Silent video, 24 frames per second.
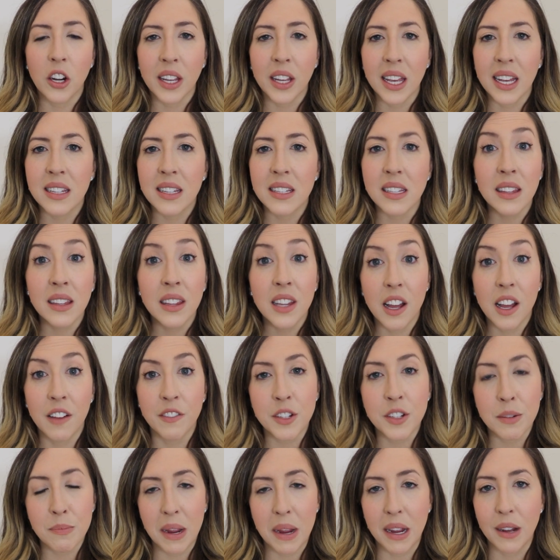kids love
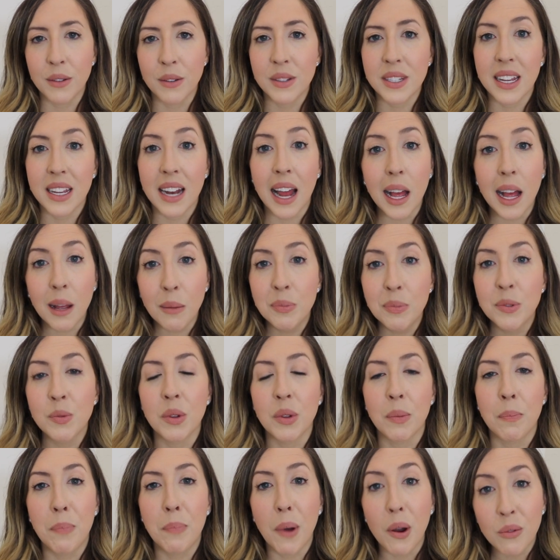to bounce. It helps
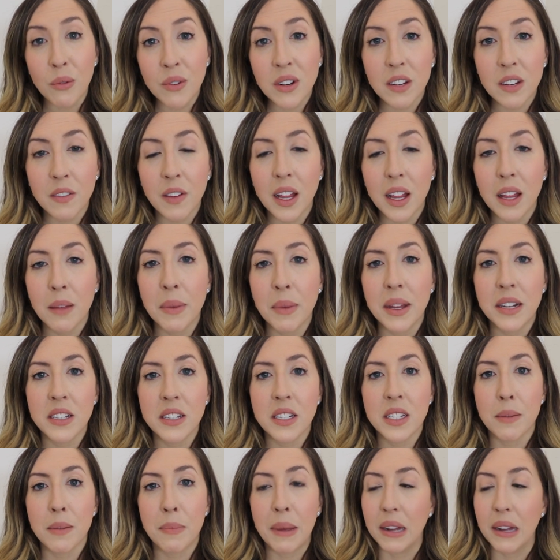with bone development
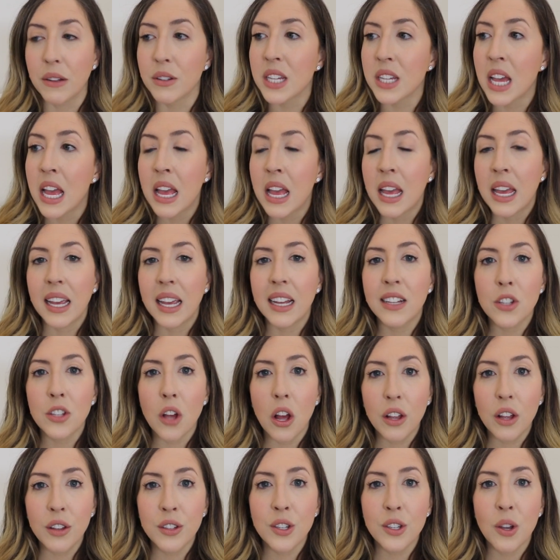to bounce. It's
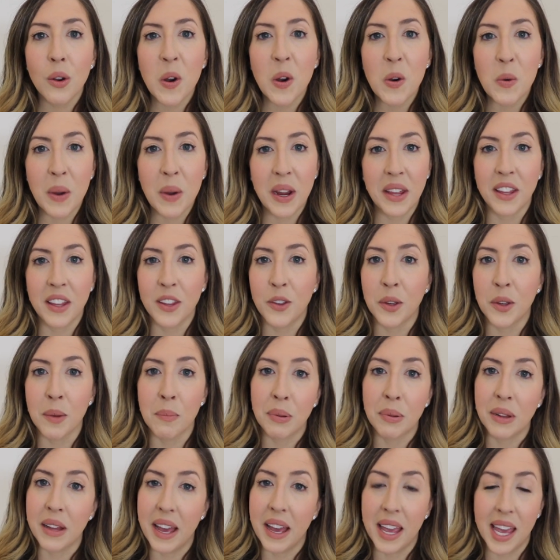also a way that you can
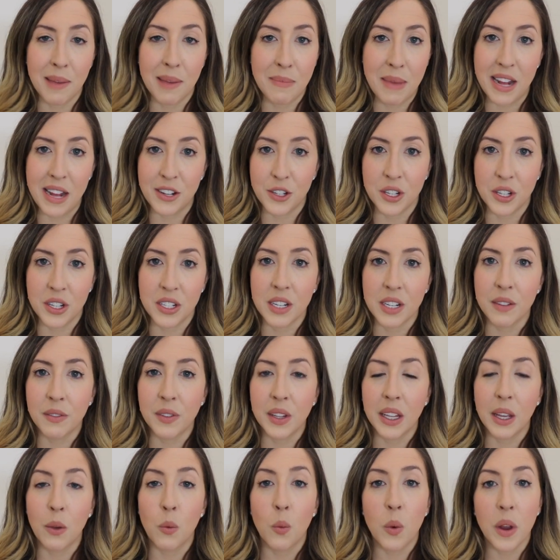play
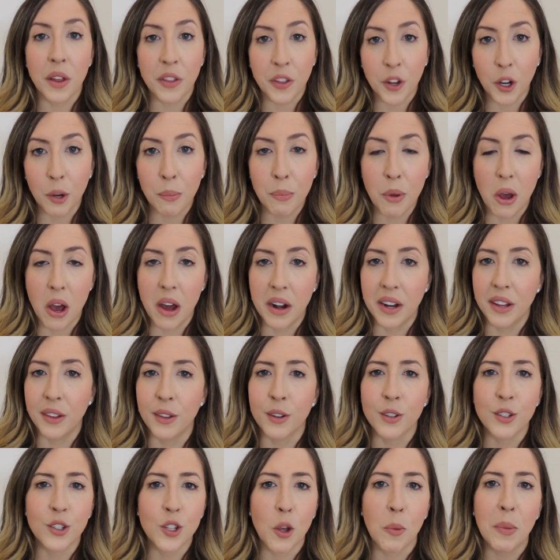imaginatively with your body.
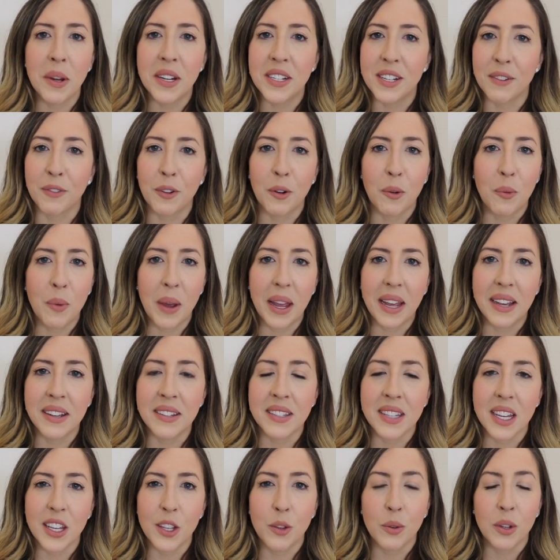There's so many different
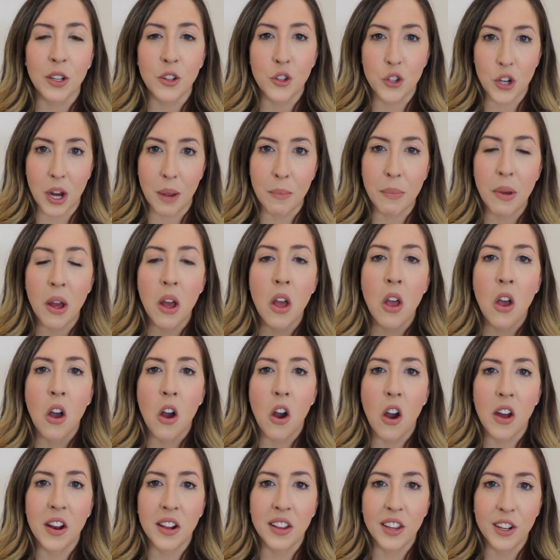ways that you can jump
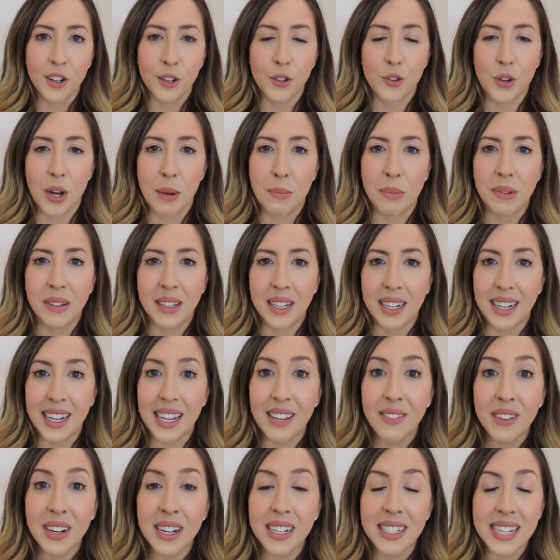on a little trampoline,
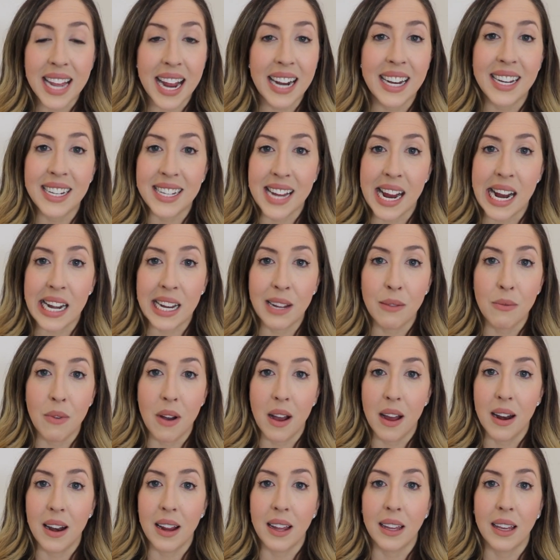even a tiny
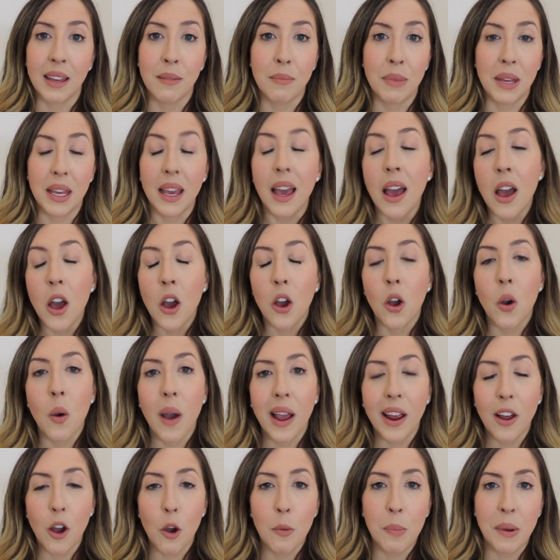one. It can be
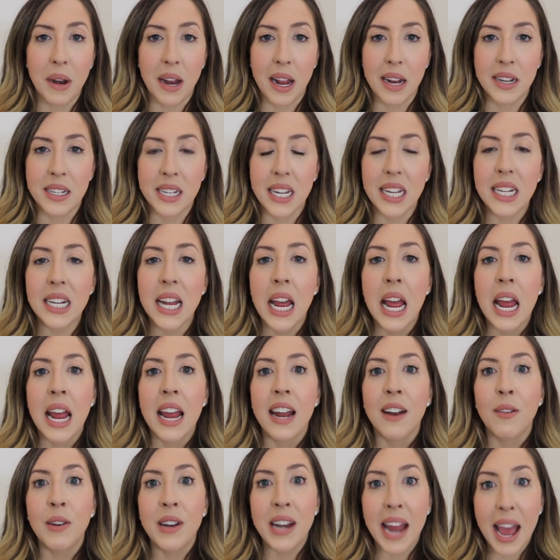quite open-ended.
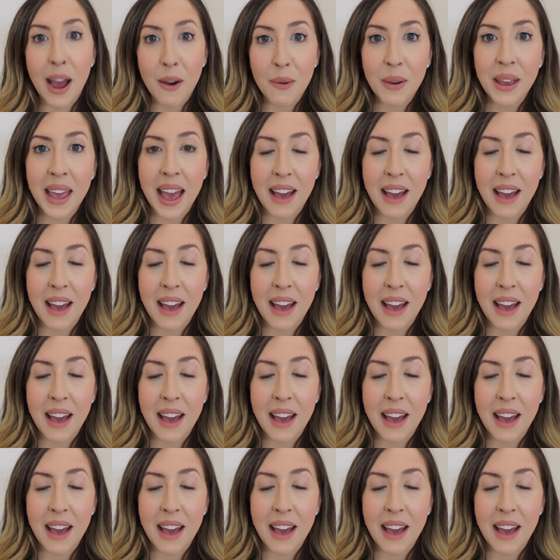Now we